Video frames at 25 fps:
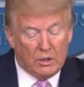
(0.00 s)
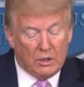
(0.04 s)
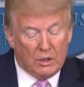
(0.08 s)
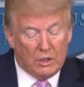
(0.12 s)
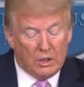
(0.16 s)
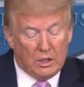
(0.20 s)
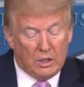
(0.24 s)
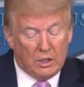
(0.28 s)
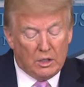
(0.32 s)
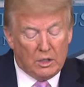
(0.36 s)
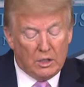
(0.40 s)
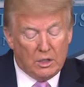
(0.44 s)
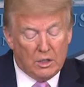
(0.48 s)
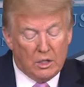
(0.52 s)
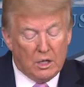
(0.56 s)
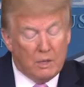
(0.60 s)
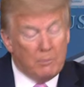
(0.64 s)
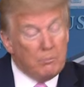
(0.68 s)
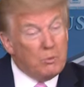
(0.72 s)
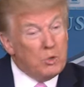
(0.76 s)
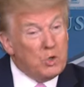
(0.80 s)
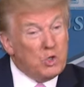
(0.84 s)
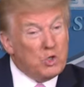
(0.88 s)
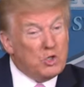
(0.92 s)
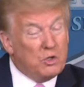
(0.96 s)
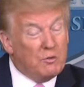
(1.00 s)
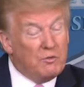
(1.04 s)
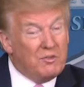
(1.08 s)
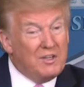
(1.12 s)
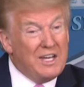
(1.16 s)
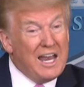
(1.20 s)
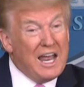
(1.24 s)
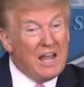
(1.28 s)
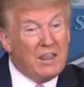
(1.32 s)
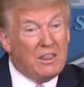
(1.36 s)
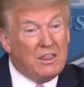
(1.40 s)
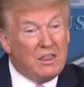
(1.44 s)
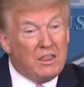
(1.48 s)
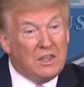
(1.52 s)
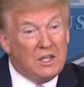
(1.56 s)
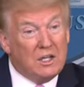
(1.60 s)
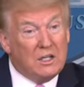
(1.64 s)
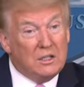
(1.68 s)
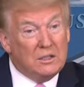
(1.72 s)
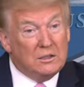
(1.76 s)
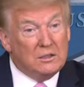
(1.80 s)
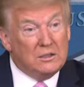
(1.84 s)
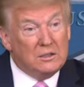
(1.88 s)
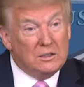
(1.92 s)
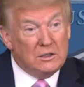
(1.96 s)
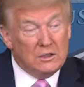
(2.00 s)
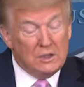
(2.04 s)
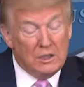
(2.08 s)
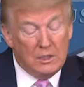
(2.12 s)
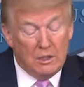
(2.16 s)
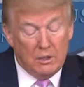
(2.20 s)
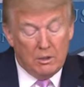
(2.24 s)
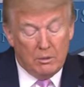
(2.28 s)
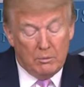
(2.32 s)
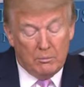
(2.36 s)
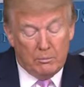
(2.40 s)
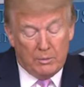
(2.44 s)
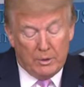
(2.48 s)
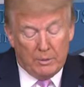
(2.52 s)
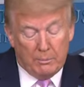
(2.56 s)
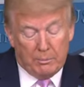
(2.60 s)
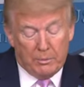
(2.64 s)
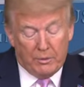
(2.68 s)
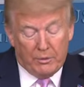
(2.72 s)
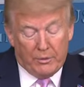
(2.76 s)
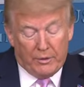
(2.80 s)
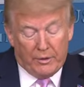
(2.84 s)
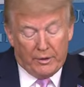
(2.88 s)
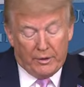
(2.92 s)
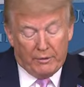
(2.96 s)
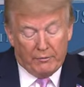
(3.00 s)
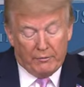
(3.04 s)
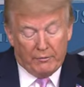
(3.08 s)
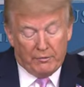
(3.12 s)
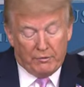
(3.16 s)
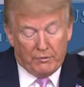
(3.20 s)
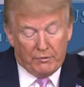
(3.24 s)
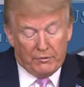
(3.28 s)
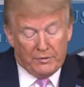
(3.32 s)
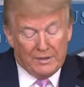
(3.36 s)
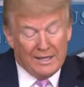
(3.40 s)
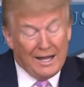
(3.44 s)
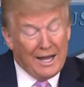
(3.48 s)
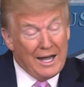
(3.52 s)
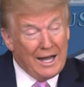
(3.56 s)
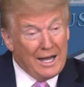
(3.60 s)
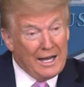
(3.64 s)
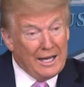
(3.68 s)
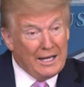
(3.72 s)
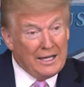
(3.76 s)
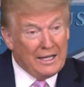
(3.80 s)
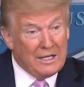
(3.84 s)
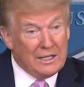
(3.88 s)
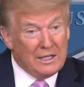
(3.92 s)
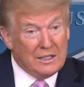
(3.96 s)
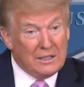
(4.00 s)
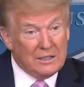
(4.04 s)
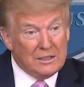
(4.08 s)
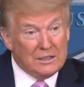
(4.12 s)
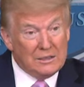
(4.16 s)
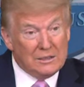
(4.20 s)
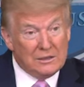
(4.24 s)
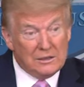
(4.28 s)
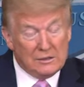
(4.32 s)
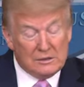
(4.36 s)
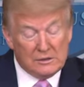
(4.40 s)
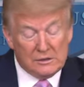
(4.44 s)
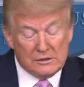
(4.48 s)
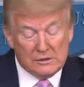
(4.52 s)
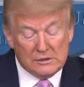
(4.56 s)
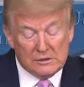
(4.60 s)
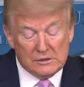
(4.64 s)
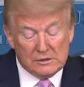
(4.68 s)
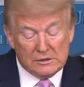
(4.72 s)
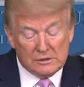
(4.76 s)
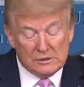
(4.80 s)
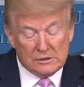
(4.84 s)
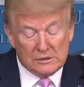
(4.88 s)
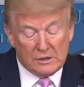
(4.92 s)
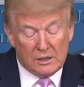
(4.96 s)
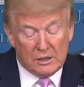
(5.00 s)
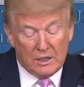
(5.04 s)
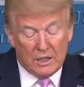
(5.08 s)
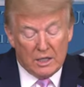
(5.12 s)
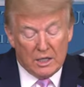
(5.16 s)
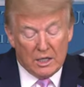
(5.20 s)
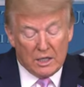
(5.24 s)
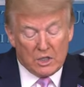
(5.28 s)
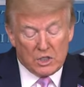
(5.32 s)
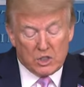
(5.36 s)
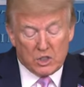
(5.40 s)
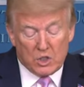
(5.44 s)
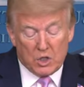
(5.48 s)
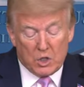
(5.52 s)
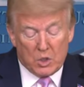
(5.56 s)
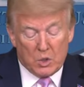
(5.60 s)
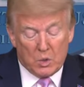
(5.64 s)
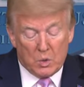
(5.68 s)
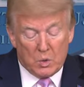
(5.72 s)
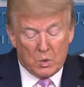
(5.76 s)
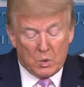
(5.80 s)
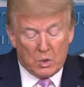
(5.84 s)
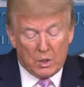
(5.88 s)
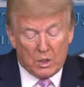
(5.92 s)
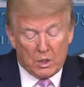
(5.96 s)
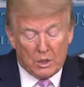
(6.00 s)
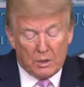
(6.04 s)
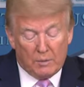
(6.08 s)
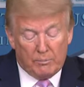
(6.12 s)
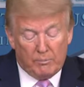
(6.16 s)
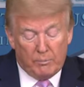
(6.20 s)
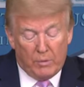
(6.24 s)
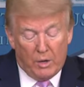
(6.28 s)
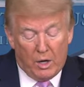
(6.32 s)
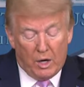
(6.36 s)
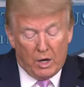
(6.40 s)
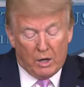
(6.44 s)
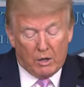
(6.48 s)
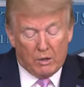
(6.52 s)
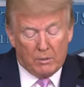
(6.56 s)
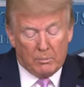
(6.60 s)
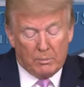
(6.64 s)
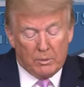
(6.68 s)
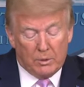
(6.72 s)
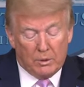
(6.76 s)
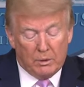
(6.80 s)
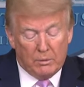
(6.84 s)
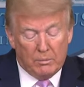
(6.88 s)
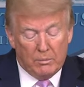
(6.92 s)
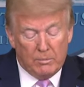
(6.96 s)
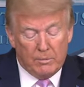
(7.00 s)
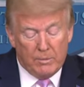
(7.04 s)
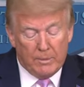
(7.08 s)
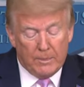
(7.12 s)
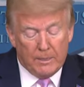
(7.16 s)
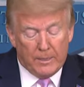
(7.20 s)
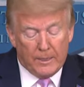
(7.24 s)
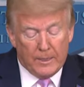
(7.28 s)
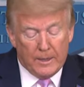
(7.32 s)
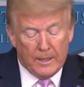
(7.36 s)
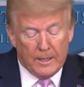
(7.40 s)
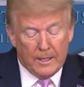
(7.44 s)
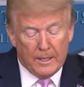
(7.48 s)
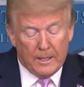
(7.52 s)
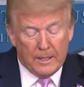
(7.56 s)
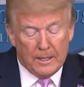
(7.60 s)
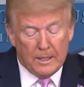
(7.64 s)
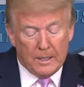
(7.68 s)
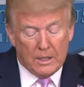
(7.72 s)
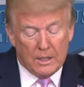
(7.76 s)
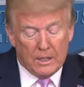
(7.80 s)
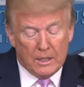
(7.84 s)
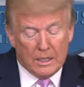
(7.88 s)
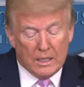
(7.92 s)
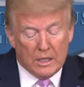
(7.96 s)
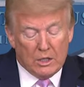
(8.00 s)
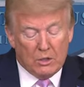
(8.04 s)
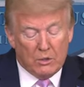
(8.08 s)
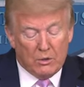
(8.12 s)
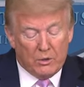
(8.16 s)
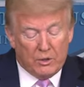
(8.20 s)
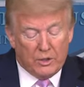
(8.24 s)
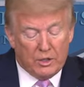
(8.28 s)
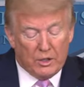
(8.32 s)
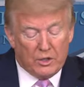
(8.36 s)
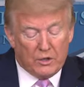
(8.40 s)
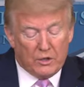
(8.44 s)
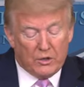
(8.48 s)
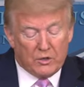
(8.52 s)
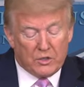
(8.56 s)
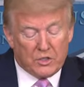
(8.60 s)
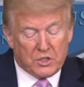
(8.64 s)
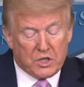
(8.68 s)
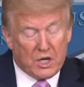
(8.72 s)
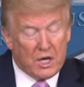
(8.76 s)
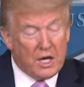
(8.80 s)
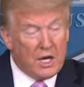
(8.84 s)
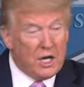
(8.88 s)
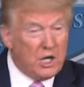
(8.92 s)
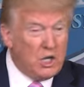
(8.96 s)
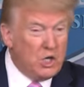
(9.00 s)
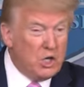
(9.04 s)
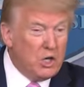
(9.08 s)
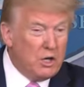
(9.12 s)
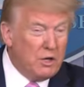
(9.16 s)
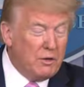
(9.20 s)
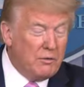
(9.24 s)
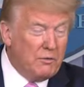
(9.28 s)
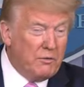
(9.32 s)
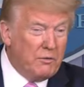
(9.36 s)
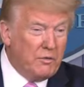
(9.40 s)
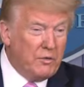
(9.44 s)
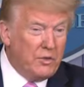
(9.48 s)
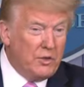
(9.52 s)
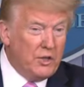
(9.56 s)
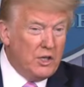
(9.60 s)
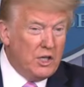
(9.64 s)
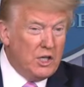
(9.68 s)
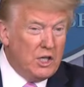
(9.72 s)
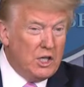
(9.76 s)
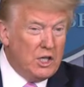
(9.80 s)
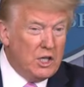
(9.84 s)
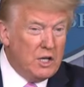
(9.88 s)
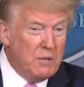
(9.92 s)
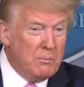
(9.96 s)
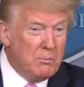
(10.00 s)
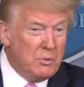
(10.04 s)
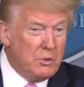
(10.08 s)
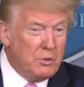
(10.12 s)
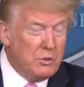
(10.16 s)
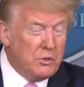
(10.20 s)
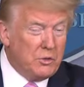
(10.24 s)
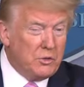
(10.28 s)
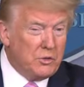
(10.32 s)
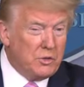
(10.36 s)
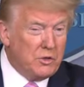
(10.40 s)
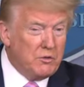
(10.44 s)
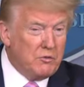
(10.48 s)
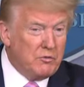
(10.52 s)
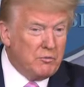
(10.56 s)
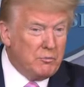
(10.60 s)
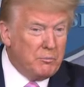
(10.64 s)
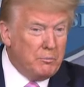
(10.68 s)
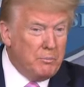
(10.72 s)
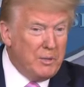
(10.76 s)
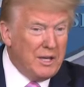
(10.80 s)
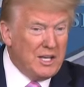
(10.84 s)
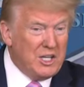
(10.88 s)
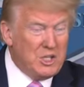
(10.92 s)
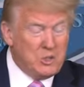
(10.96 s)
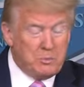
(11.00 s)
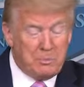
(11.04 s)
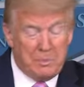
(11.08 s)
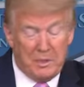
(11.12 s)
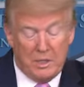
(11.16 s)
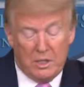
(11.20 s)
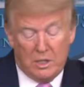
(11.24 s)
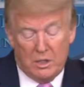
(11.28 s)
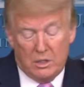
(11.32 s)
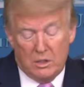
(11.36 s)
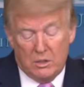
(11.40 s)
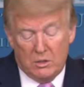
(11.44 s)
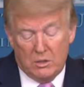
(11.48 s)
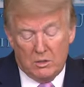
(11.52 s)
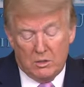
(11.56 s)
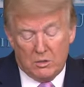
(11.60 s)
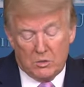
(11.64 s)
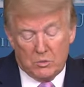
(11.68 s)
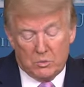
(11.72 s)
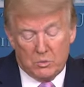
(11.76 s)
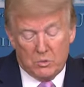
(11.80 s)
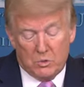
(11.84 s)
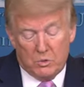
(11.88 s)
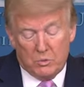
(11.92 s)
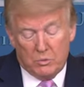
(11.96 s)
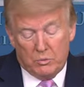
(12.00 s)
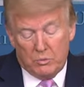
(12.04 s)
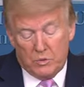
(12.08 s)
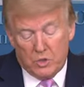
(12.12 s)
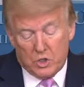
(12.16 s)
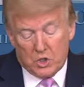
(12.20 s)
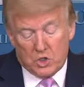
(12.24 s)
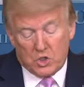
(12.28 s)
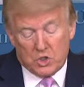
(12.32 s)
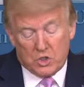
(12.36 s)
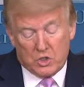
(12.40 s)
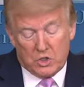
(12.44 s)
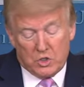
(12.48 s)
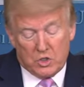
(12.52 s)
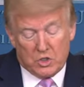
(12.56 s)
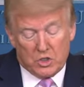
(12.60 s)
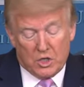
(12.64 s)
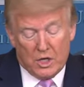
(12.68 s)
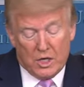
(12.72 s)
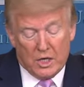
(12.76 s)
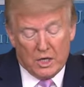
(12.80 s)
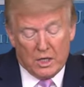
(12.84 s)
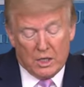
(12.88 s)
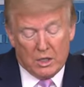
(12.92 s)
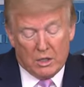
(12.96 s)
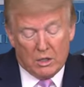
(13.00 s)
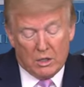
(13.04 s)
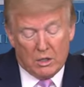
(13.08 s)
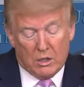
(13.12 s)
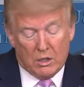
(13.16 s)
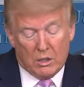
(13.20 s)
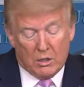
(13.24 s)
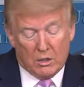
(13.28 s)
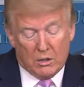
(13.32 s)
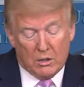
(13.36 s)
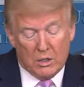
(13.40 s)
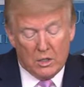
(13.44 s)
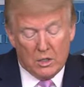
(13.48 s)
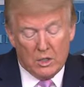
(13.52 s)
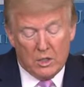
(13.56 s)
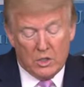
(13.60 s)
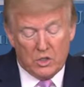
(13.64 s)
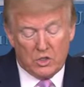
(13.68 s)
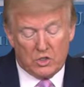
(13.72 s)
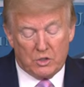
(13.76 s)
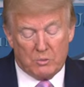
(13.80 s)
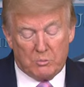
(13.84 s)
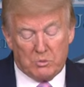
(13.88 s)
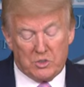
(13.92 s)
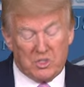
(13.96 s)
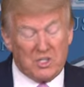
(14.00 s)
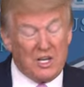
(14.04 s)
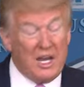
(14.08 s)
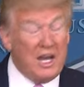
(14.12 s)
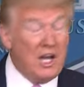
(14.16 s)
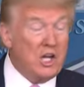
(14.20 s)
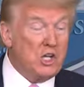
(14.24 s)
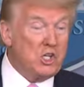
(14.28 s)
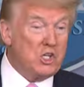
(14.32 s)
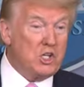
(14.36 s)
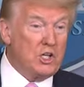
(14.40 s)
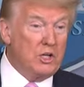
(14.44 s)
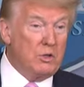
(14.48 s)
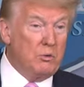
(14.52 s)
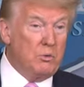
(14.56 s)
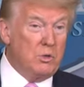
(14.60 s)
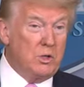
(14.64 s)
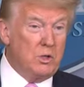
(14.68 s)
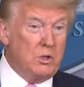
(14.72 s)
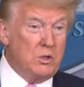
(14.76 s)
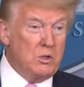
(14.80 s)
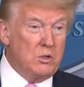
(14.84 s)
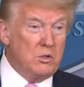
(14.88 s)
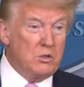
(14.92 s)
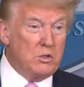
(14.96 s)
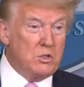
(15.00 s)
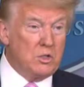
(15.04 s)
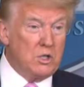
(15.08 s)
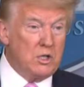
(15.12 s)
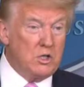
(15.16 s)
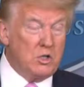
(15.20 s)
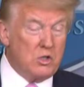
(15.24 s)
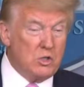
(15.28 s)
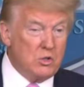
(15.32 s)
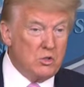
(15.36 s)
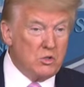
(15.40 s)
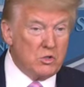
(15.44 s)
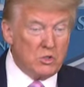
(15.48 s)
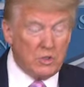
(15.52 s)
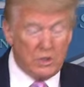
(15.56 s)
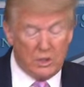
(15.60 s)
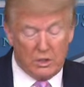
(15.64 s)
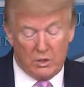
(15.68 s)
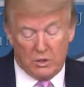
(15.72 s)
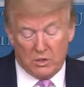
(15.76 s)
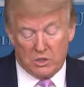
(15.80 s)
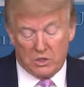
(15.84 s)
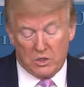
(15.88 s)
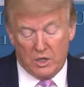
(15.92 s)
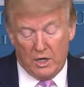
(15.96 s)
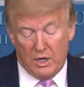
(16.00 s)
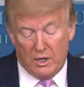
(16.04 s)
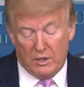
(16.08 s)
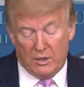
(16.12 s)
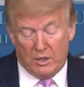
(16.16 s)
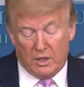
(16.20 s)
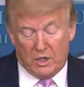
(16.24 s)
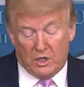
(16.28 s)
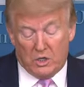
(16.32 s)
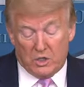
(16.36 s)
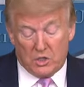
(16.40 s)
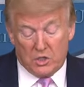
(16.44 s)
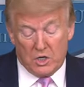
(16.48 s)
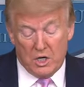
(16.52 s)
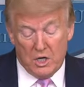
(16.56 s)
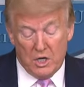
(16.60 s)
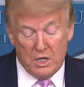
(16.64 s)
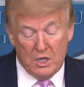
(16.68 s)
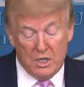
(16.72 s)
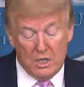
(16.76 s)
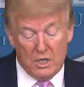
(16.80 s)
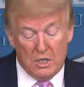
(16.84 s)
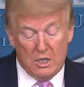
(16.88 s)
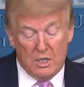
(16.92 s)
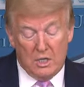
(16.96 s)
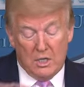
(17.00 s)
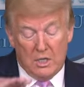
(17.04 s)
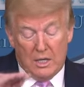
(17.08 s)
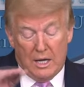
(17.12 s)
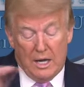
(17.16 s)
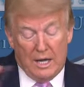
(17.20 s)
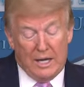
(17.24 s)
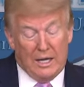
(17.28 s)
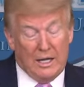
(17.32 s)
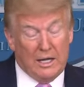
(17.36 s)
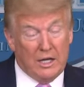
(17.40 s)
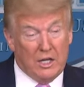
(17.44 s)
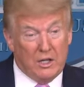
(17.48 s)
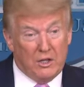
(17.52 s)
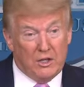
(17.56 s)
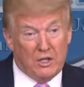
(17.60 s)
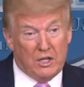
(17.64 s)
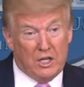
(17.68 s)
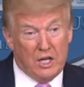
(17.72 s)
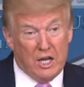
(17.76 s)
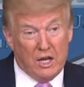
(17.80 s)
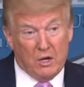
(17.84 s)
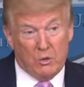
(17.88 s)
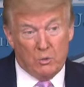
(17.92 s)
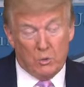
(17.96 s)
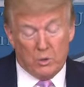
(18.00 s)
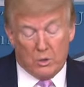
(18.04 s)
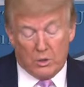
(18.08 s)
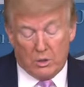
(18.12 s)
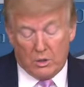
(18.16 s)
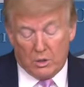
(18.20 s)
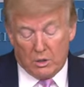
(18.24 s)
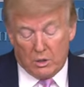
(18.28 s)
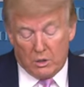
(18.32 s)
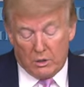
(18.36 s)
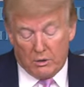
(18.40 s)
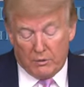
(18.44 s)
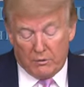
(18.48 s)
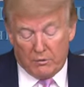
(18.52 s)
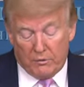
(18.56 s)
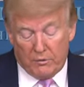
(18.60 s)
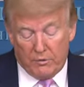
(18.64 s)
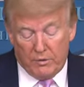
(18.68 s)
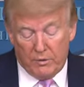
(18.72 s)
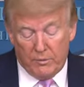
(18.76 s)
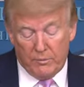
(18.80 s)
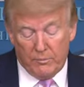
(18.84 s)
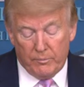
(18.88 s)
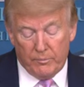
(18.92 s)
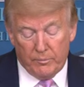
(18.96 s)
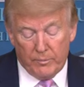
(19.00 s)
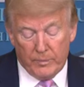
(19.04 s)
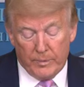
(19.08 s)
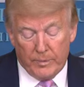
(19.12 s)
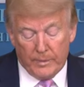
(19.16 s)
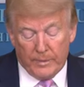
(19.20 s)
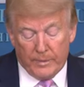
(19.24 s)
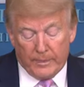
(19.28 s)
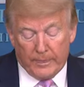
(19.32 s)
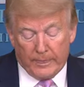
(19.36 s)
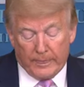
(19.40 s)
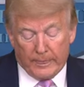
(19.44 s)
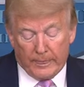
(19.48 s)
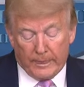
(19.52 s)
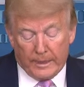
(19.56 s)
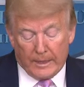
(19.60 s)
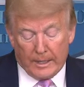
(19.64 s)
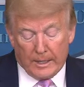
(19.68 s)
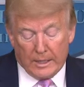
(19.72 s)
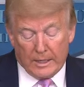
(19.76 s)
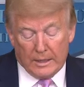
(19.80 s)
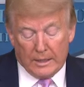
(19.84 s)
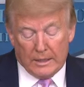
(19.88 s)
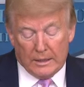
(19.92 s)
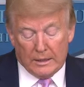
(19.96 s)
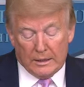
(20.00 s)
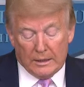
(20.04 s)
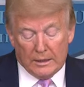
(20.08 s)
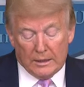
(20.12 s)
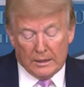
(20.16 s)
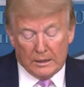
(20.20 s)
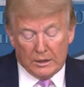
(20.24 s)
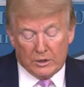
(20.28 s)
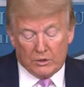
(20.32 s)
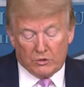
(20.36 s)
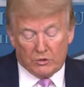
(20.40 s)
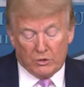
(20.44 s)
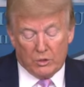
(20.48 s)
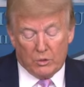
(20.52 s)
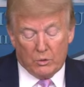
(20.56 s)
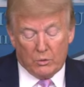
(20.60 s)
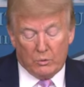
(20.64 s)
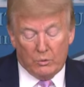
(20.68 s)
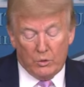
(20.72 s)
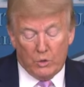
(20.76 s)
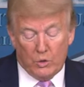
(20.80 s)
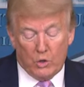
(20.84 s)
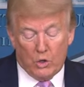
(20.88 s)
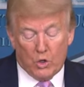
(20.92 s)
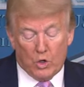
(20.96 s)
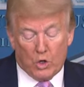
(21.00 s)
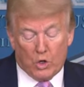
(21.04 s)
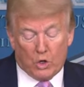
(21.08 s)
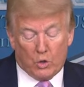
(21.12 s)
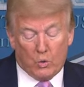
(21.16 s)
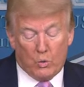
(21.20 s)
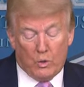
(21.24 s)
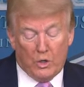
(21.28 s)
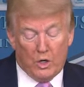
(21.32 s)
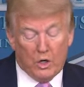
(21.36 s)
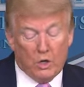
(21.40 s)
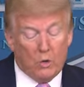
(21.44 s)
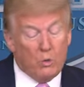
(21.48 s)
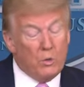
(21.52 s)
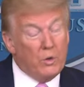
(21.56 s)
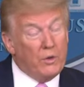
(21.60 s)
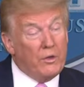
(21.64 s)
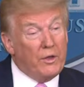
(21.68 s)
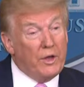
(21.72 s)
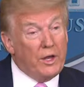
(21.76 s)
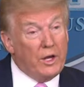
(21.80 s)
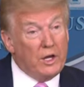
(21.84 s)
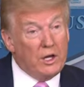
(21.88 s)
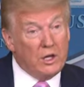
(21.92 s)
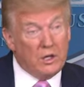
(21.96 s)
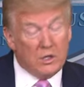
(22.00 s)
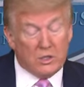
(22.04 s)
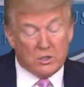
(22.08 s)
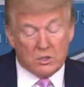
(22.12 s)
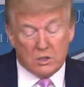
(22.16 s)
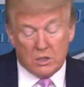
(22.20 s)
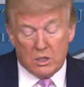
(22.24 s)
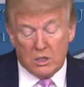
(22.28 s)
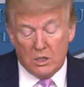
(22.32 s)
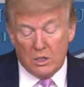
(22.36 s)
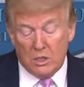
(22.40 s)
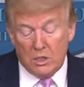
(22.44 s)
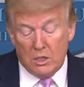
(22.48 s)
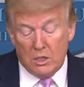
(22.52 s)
the numbers of death, people that have died, uh, it's so uh, horrible now, on the other side, you have the numbers of beds being used, we are just saying are substantially reduced. That's usually the sign that it's heading in the downward curve. Uh, so, New York, we know where that is.